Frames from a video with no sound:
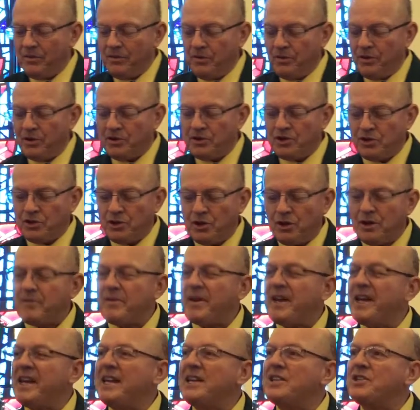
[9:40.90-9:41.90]
There's a sort of
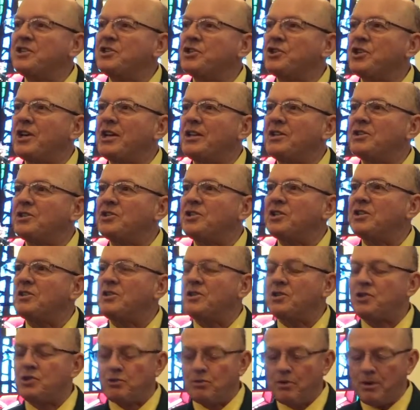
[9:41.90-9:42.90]
a hidden sentence in
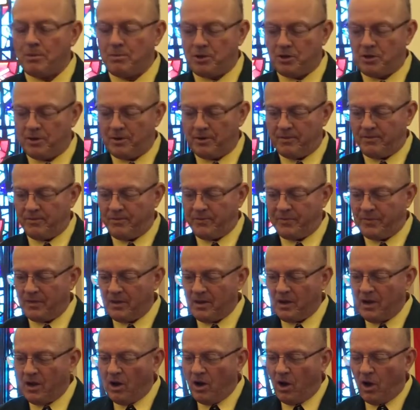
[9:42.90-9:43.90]
this scripture.
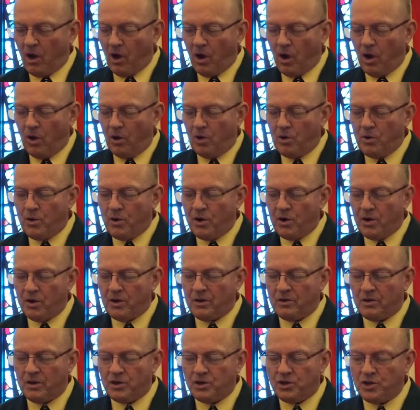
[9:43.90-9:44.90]
All who
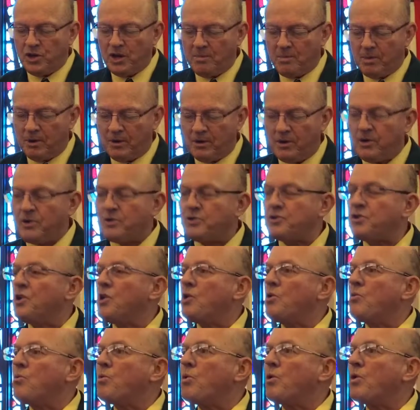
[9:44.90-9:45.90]
heard the sheepherders
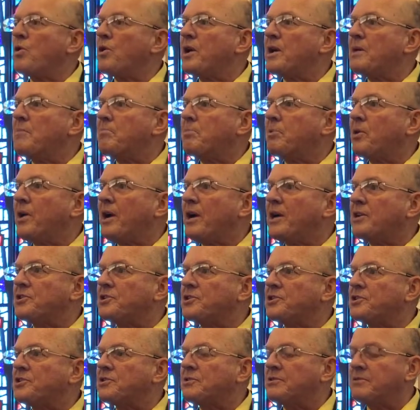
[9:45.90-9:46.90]
were
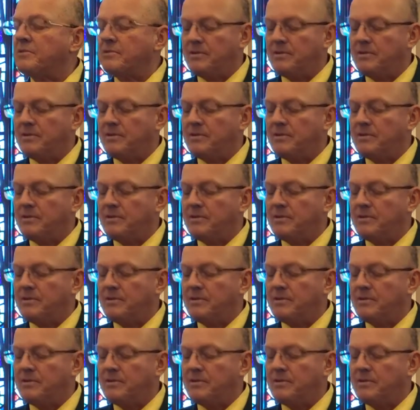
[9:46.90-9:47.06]
impressed.